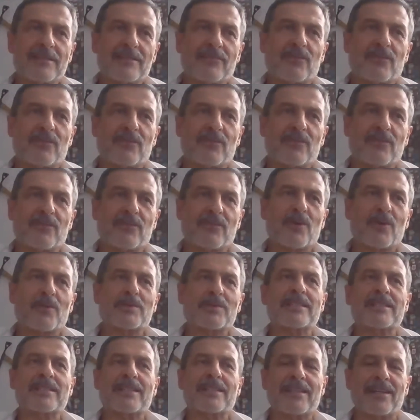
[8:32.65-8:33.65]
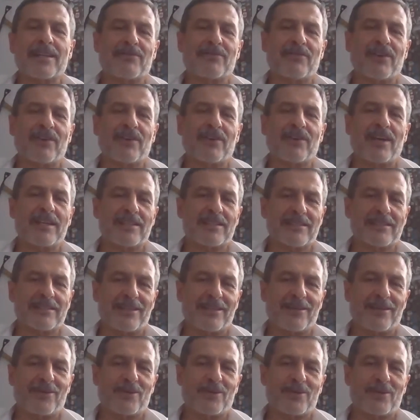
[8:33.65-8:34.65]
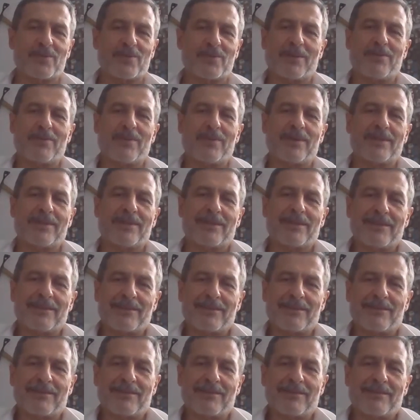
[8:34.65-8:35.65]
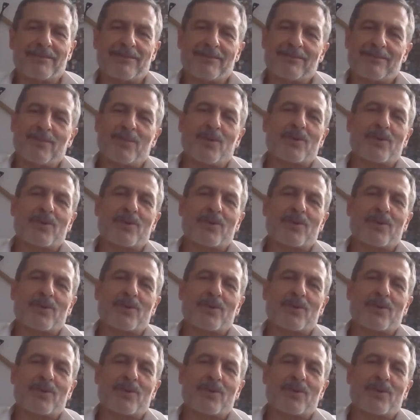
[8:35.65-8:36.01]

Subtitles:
It's from this 120 series, maybe